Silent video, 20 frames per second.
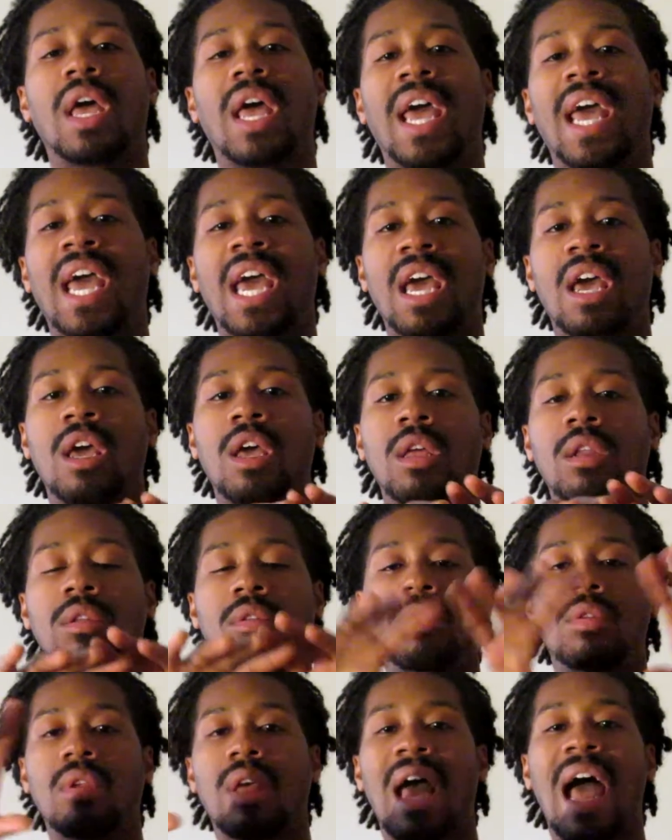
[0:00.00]

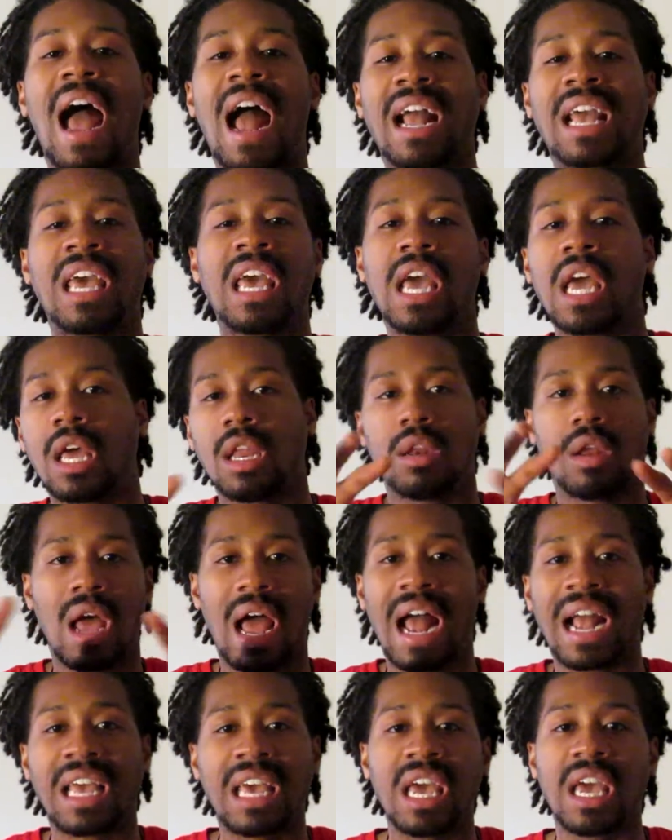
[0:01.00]
and I can't
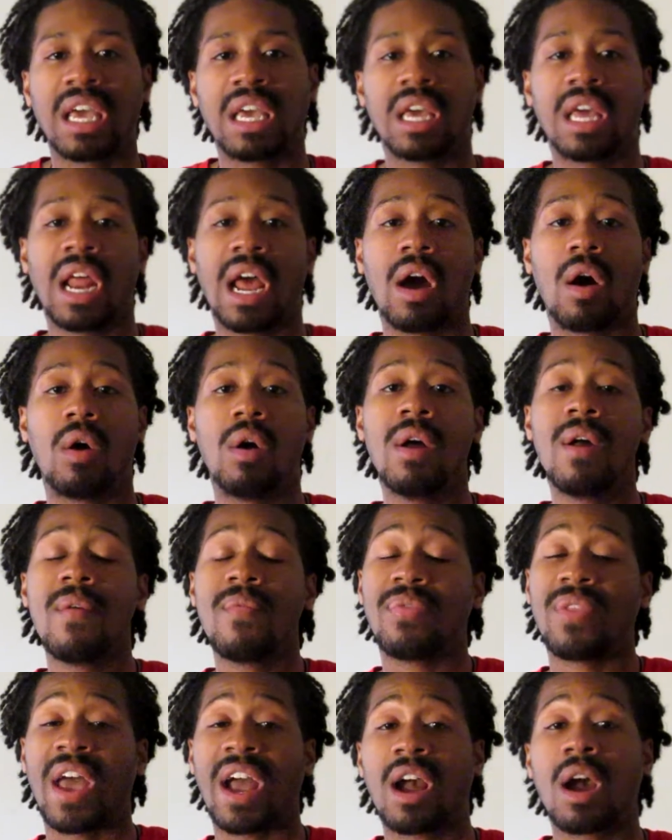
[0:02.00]
get out.
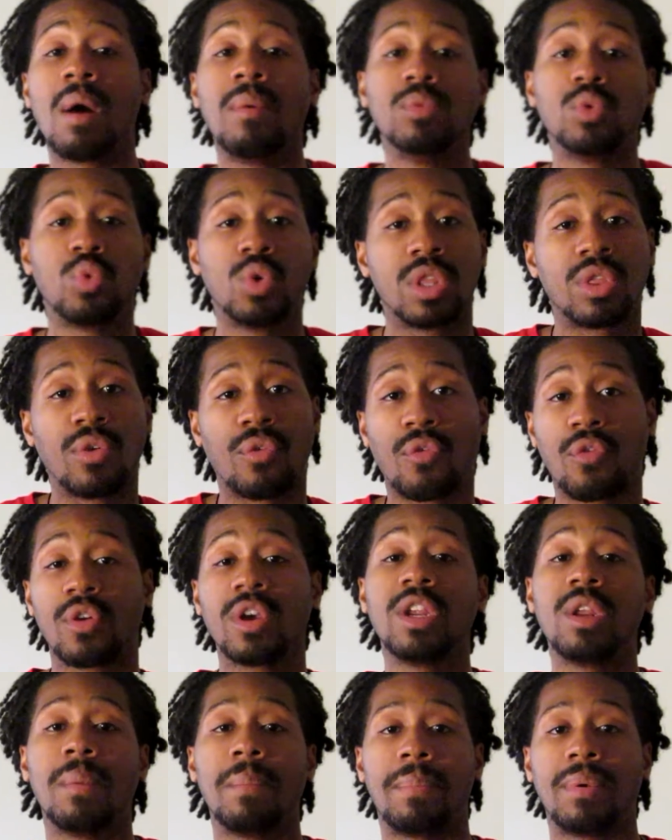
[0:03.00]
That comes with the
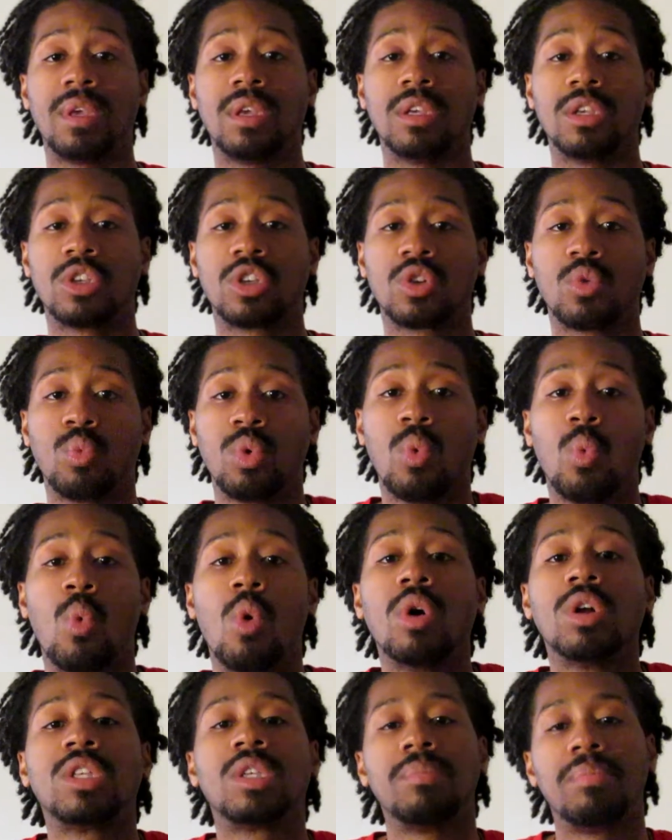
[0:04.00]
freedom piece. We
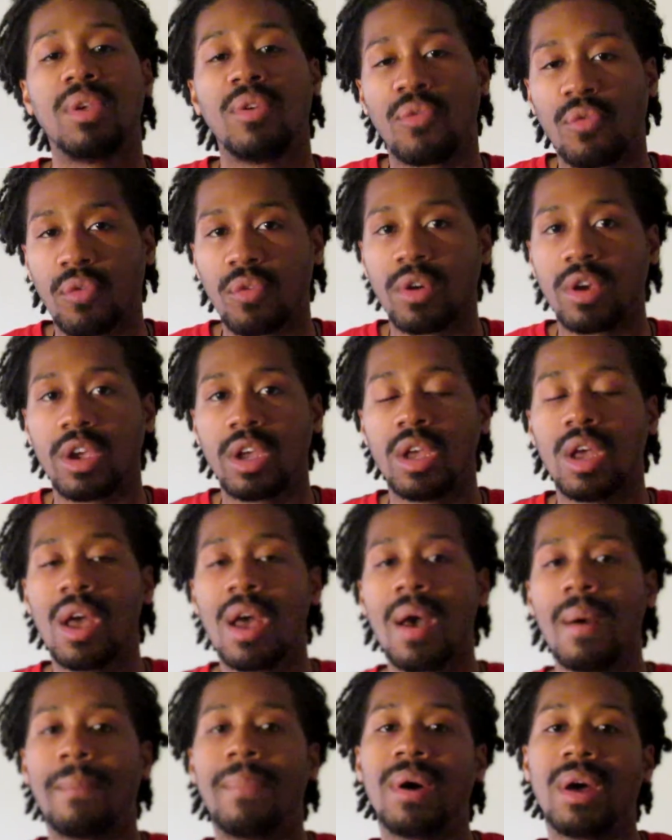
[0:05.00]
want to be free,
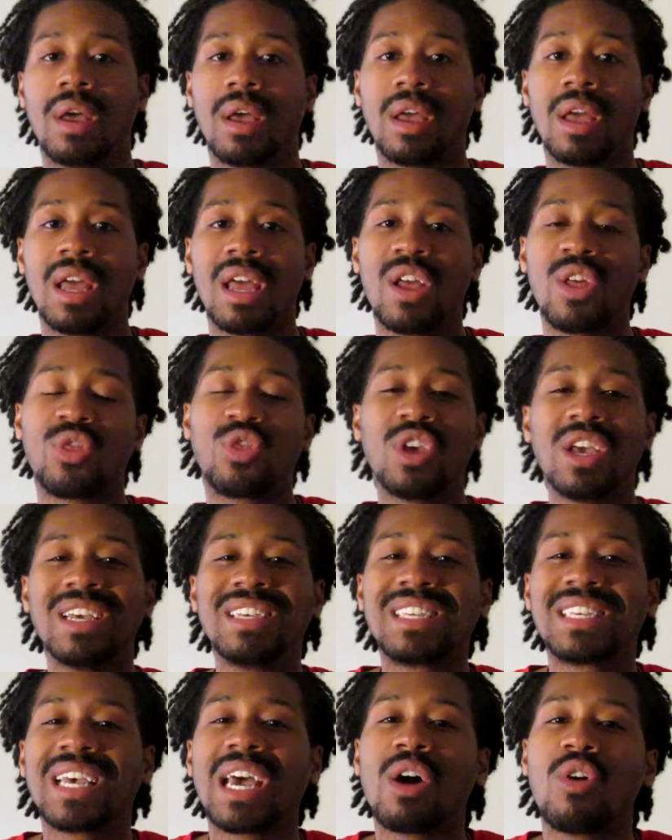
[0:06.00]
but
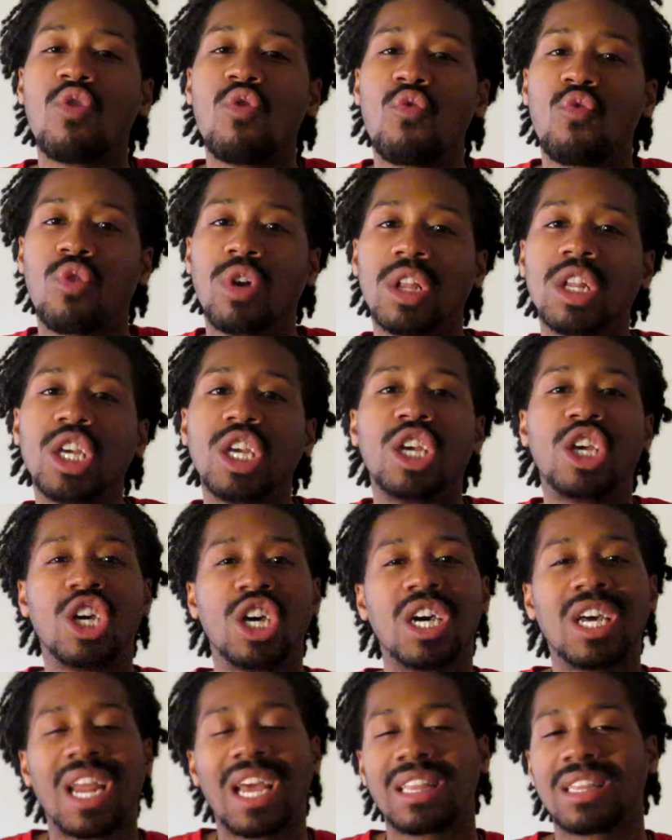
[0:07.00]
things sound really
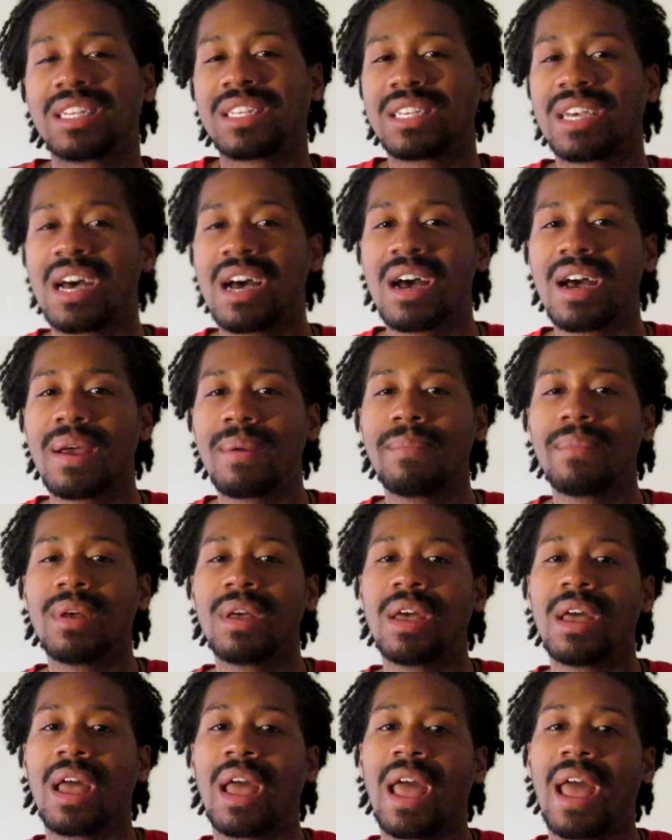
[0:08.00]
good at the time,
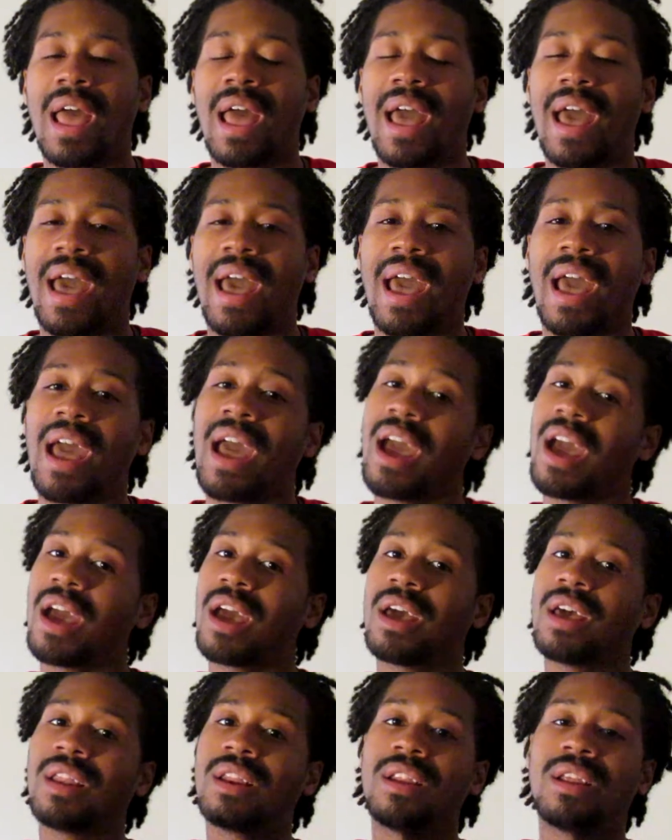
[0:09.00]

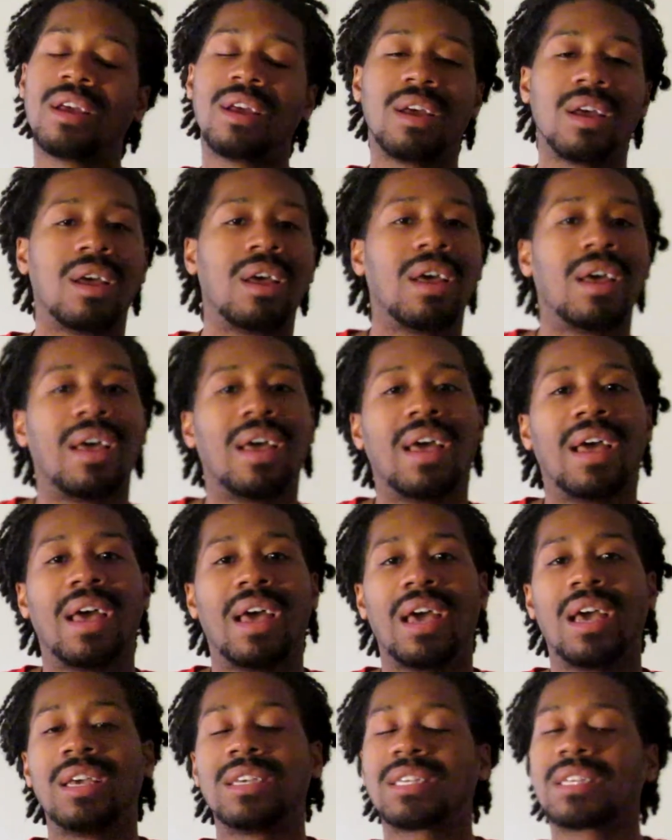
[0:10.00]
and
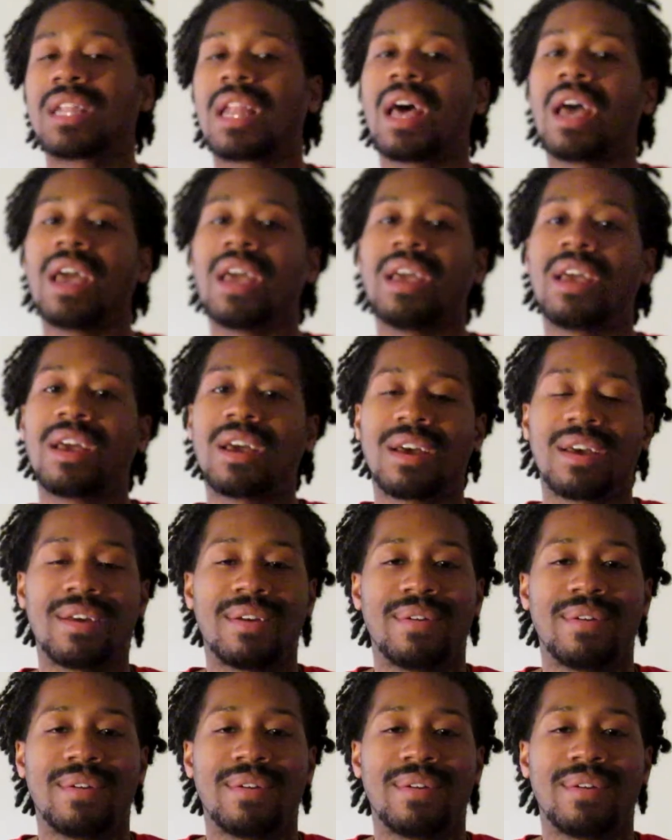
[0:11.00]
it's like